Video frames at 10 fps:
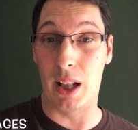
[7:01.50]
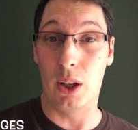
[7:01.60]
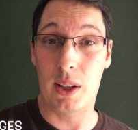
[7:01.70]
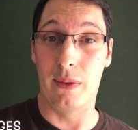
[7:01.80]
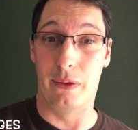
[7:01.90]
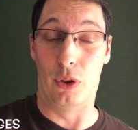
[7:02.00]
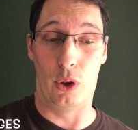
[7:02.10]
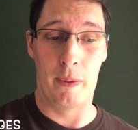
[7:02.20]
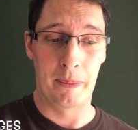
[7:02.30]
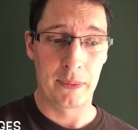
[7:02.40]
looking
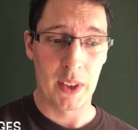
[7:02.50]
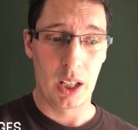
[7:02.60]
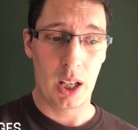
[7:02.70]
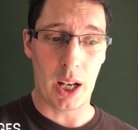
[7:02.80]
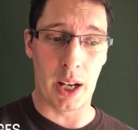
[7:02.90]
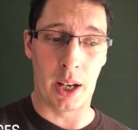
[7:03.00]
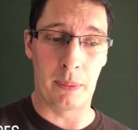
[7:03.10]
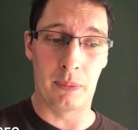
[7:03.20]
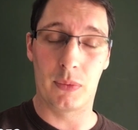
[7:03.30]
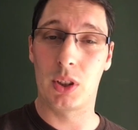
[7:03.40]
for,
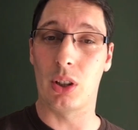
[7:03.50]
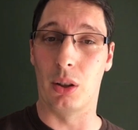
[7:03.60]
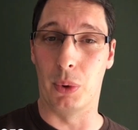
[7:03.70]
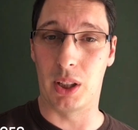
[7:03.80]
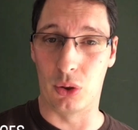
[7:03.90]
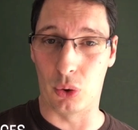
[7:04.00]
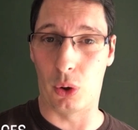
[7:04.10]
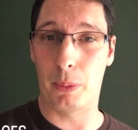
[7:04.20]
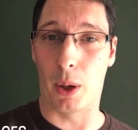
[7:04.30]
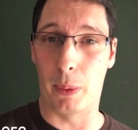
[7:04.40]
so that we can draw
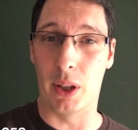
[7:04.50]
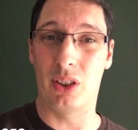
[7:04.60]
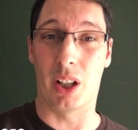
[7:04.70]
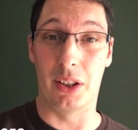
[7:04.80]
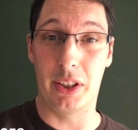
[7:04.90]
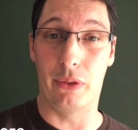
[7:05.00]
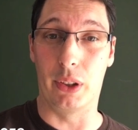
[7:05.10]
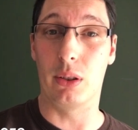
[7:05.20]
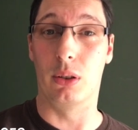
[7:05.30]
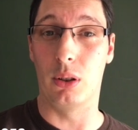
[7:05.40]
a proper
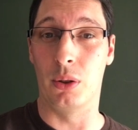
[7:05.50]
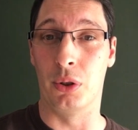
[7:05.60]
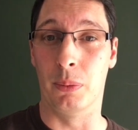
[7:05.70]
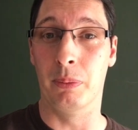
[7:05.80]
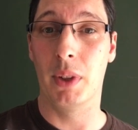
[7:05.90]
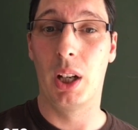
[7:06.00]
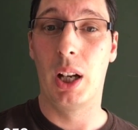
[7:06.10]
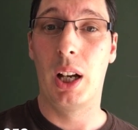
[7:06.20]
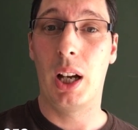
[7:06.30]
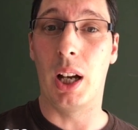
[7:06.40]
scientific conclusion.
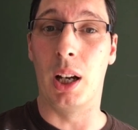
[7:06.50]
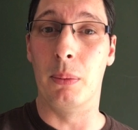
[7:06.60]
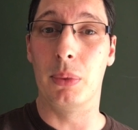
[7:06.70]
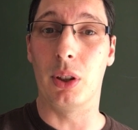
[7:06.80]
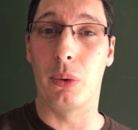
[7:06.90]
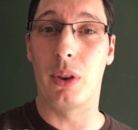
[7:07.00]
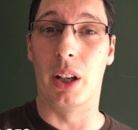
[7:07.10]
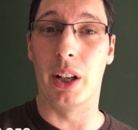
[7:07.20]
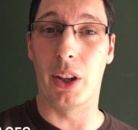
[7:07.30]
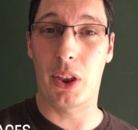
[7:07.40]
So
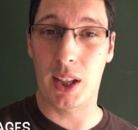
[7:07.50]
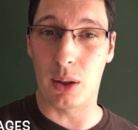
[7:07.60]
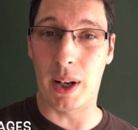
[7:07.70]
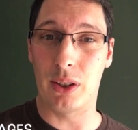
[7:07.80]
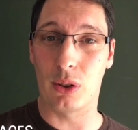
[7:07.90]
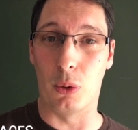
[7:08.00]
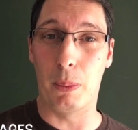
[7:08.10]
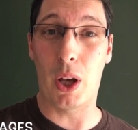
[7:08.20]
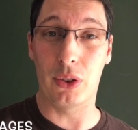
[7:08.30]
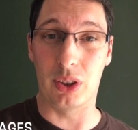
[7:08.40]
another theoretical
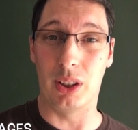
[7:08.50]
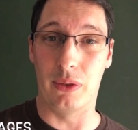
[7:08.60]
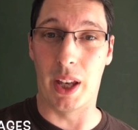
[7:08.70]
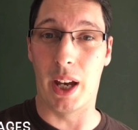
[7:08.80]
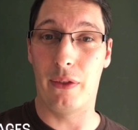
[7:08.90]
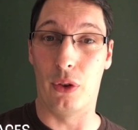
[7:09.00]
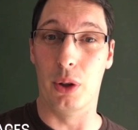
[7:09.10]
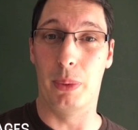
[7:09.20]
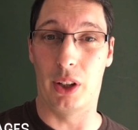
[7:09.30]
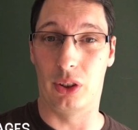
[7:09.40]
positive there for
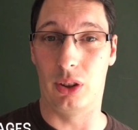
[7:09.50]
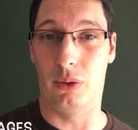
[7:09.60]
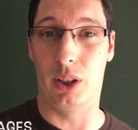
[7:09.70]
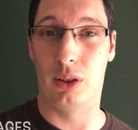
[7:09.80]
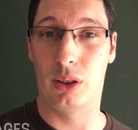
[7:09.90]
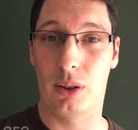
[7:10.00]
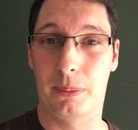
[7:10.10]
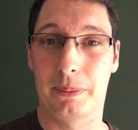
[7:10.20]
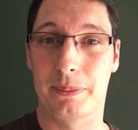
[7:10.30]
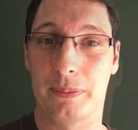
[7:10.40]
the positivists.
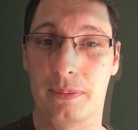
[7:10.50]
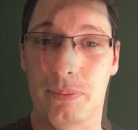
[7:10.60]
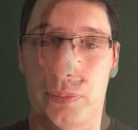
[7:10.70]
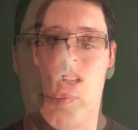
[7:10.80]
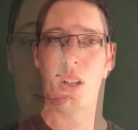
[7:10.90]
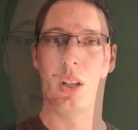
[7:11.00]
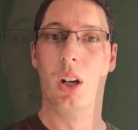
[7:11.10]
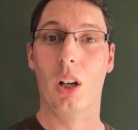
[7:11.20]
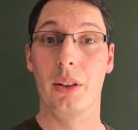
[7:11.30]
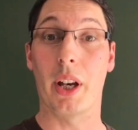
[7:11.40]

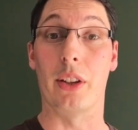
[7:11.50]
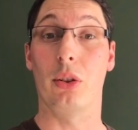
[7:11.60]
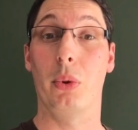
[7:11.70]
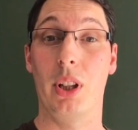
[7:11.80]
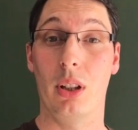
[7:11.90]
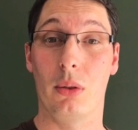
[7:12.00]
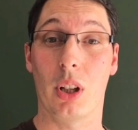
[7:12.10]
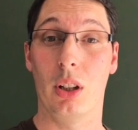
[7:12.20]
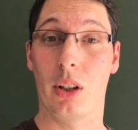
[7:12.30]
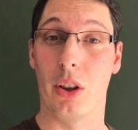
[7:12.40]
Okay, so we're
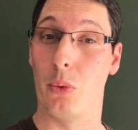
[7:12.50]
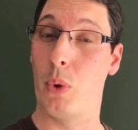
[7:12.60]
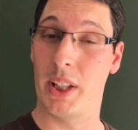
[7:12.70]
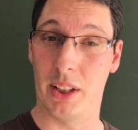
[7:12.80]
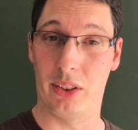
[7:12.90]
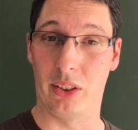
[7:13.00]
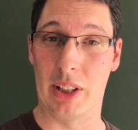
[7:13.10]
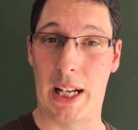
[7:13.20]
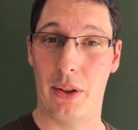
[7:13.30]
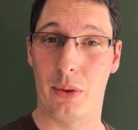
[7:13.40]
going to look at the weaknesses
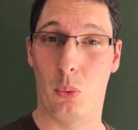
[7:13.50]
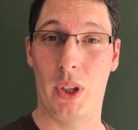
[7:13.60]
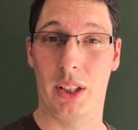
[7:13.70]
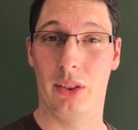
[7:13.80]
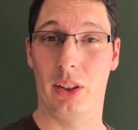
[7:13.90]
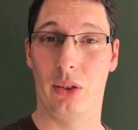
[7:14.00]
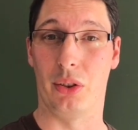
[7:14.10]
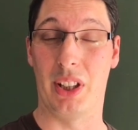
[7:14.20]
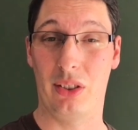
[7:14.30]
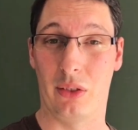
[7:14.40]
now, the weaknesses
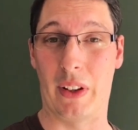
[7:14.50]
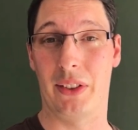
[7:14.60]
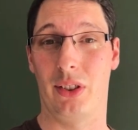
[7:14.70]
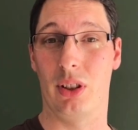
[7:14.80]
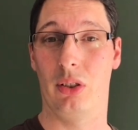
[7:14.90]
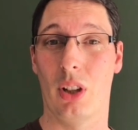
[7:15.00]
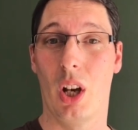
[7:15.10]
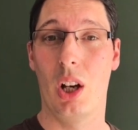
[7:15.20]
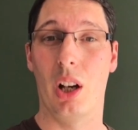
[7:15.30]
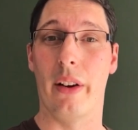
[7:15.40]
or disadvantages
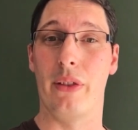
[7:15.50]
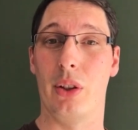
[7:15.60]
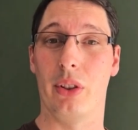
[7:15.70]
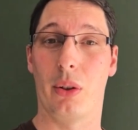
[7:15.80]
of using